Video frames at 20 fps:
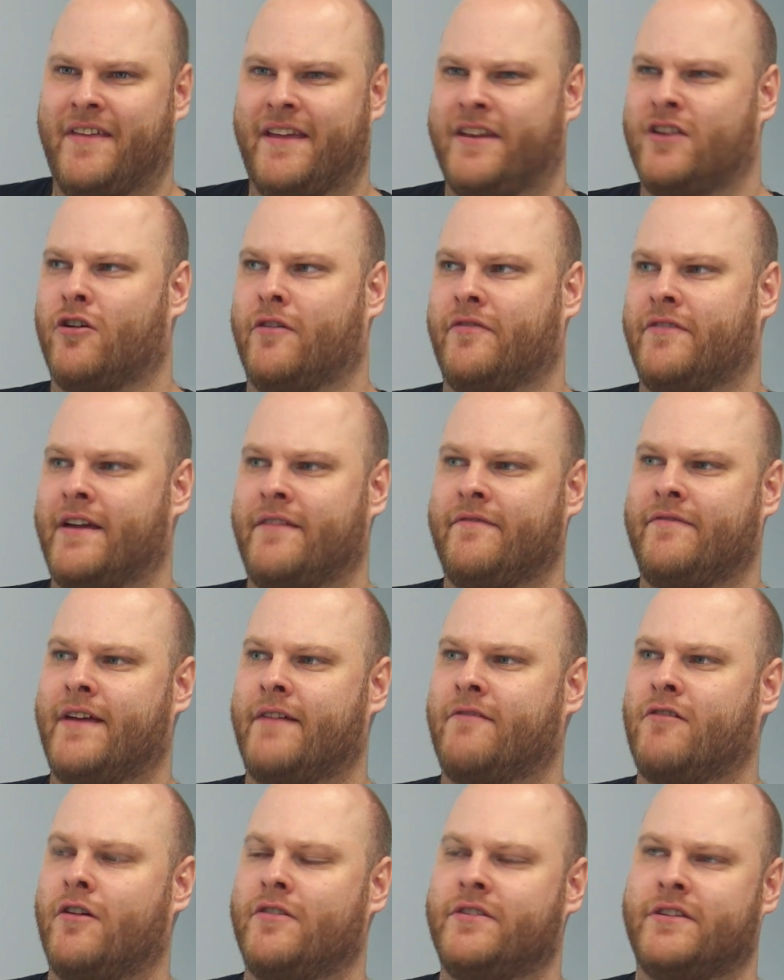they're not. they
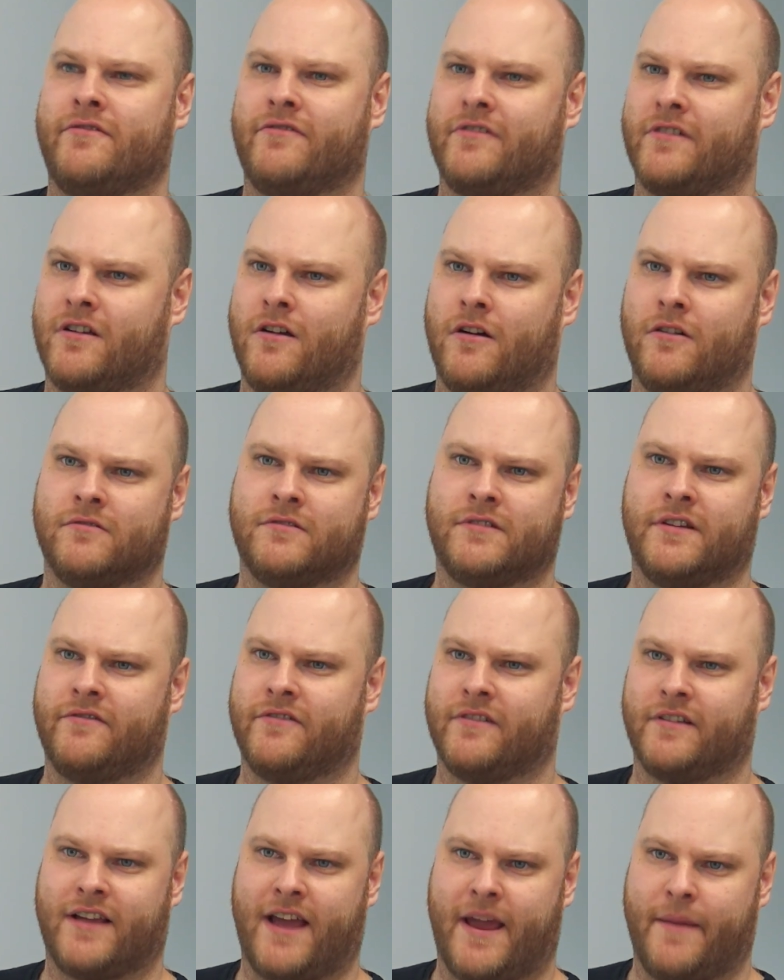have got different goals,
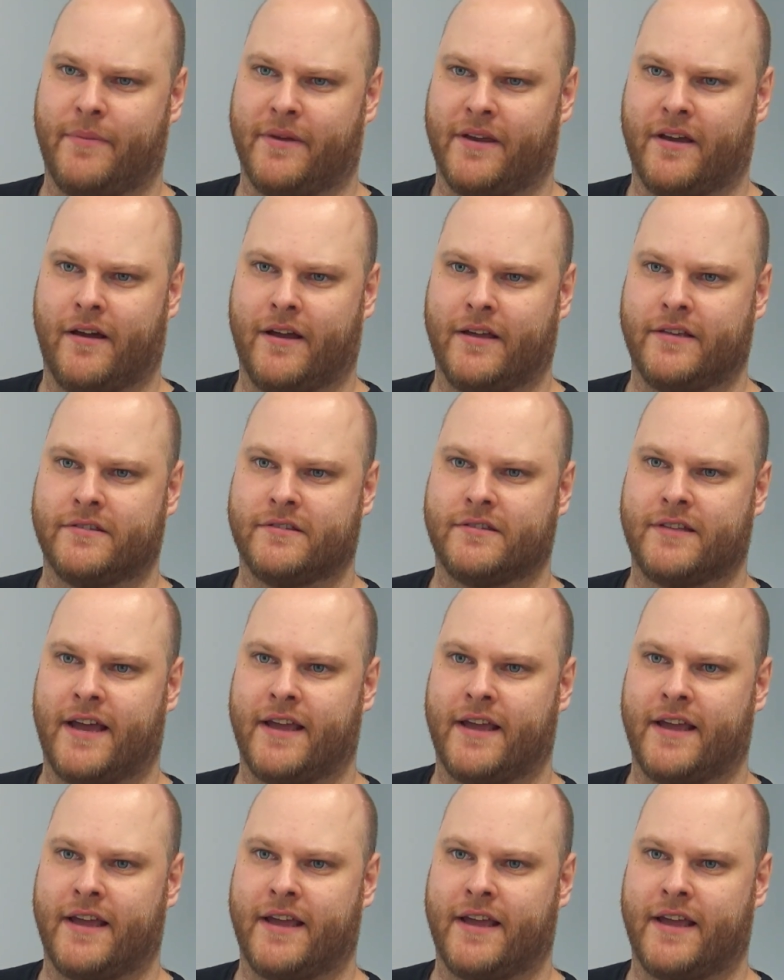different KPIs.